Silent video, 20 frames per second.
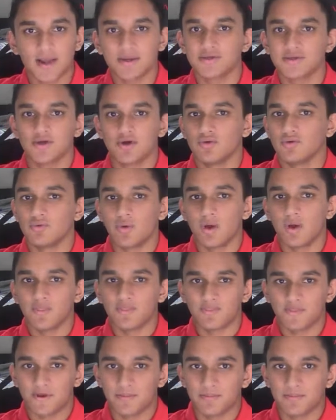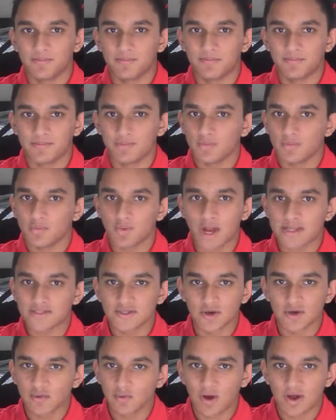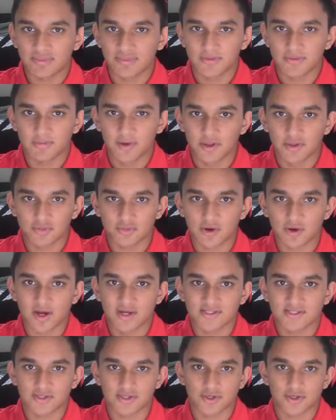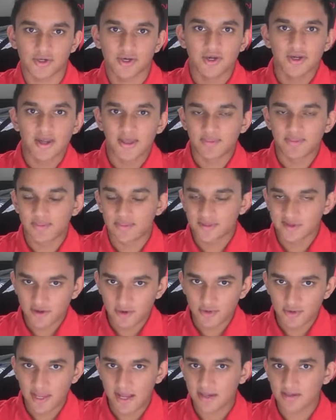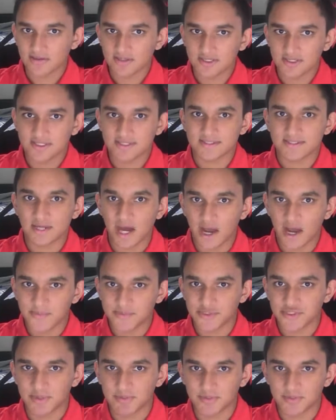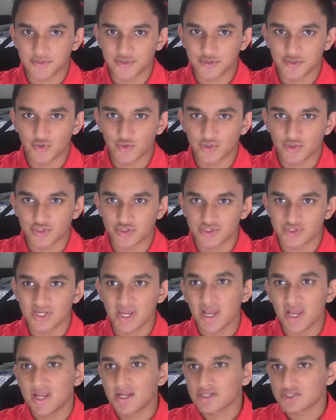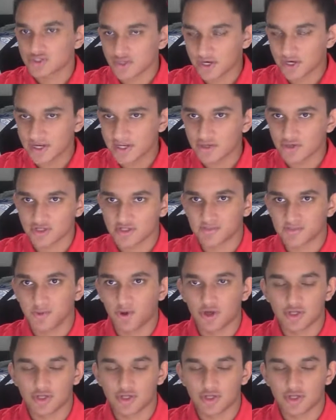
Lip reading: I don't want them. I don't want them on the roster. And so that leads to option number 2, which is trading Chris